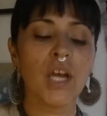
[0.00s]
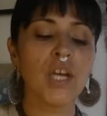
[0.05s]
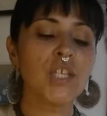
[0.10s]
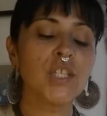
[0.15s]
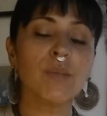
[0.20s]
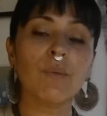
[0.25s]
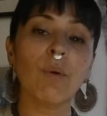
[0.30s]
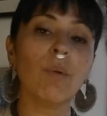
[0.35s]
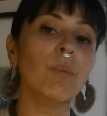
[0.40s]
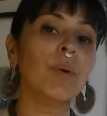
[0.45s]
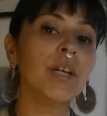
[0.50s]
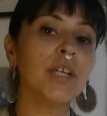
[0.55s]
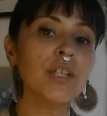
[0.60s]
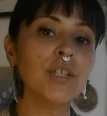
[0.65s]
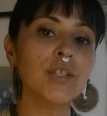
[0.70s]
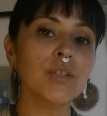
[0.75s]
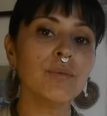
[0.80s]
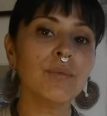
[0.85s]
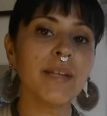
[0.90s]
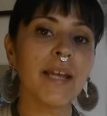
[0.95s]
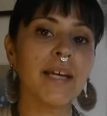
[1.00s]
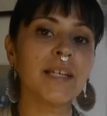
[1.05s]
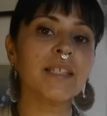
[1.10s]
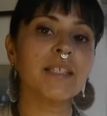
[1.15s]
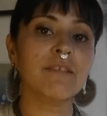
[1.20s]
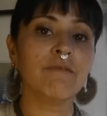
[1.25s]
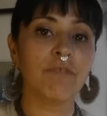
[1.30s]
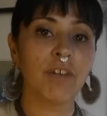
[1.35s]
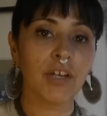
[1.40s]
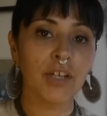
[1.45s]
So what we're going to do
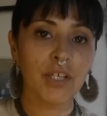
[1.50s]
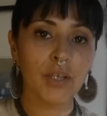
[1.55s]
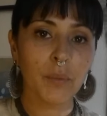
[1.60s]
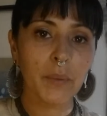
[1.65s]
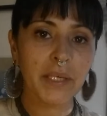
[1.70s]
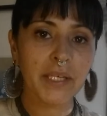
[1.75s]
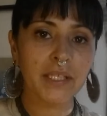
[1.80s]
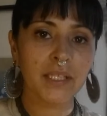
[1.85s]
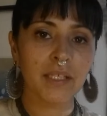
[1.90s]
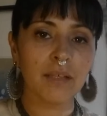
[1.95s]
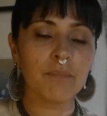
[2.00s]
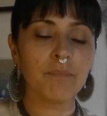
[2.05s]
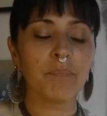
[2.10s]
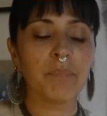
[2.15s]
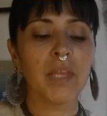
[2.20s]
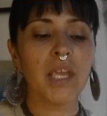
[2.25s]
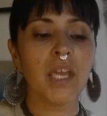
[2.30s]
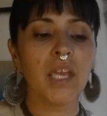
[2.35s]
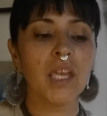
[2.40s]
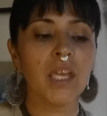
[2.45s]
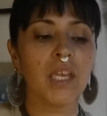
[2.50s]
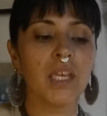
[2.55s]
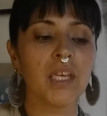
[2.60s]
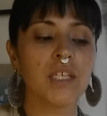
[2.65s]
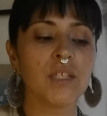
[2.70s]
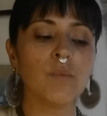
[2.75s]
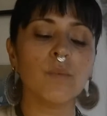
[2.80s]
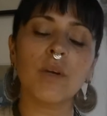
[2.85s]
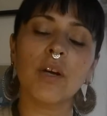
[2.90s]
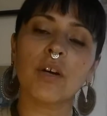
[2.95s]
next, very quickly,
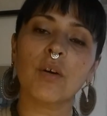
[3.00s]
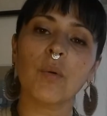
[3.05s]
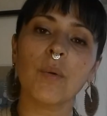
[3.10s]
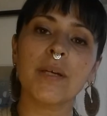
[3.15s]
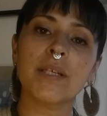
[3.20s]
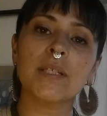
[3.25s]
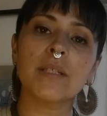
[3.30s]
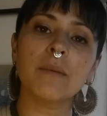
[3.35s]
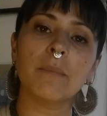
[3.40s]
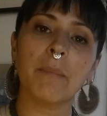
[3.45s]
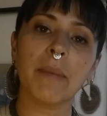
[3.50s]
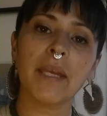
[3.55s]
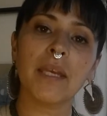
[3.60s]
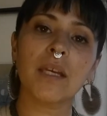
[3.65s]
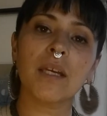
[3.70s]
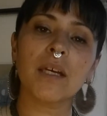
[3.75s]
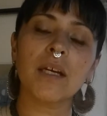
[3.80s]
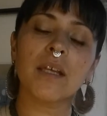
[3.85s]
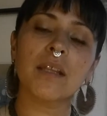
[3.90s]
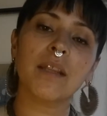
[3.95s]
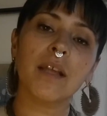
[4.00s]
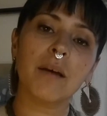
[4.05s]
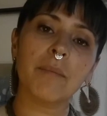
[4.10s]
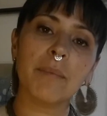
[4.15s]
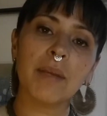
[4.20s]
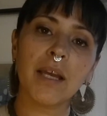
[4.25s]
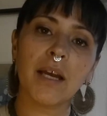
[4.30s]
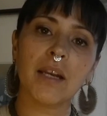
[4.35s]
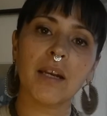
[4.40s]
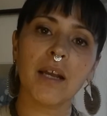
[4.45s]
is we are going to make a
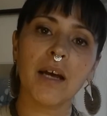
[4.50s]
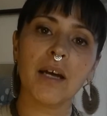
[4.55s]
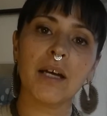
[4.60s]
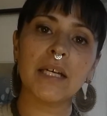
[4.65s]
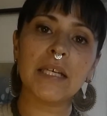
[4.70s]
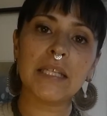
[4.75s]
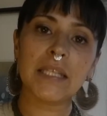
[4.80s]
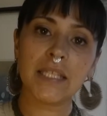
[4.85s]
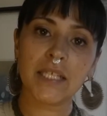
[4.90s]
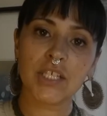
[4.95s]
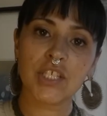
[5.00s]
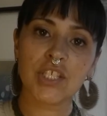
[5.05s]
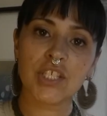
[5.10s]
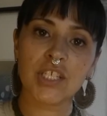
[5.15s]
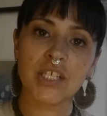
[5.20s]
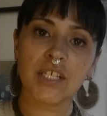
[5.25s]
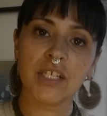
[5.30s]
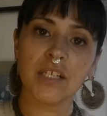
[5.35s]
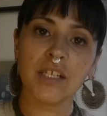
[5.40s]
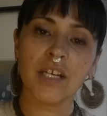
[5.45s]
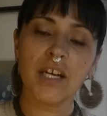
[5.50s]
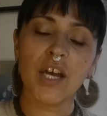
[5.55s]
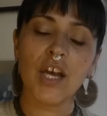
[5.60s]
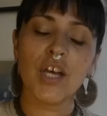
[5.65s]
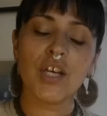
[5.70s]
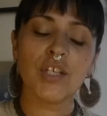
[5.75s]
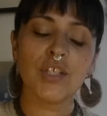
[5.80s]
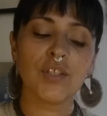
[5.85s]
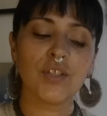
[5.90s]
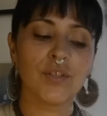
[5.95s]
Damiana elixir.
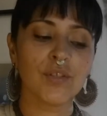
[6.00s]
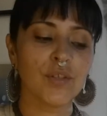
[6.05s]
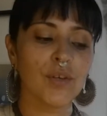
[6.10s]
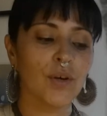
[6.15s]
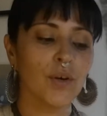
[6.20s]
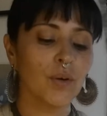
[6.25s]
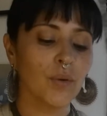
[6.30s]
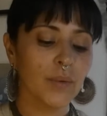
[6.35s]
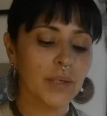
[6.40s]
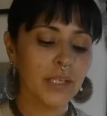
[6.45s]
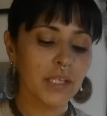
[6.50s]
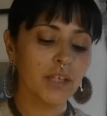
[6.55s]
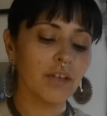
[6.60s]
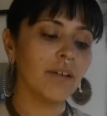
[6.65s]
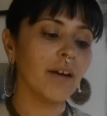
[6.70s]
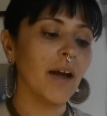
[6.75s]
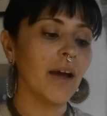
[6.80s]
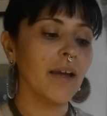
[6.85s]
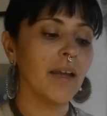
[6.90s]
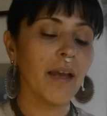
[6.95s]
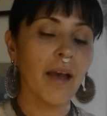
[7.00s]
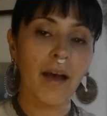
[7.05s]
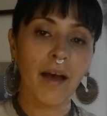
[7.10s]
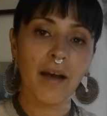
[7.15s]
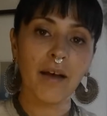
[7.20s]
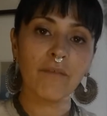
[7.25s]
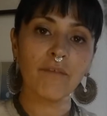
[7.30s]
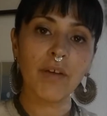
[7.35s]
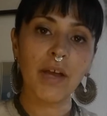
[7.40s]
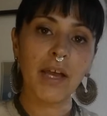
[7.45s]
So here I
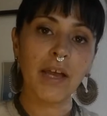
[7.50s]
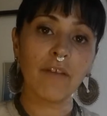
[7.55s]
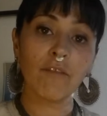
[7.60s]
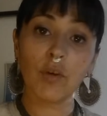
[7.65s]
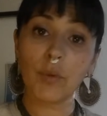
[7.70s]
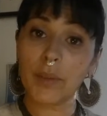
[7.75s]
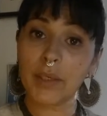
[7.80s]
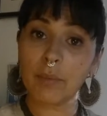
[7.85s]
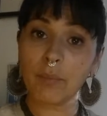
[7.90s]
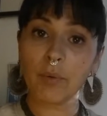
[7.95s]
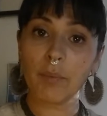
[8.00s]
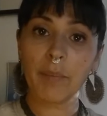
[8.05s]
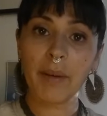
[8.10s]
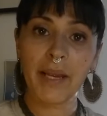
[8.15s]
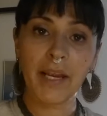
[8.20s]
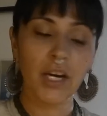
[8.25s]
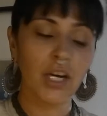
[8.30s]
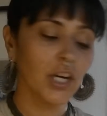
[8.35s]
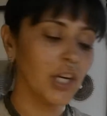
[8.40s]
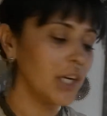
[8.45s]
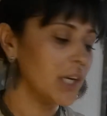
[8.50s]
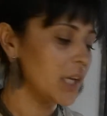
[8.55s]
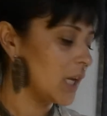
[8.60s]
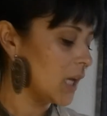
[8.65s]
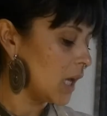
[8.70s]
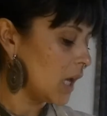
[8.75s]
have already prepared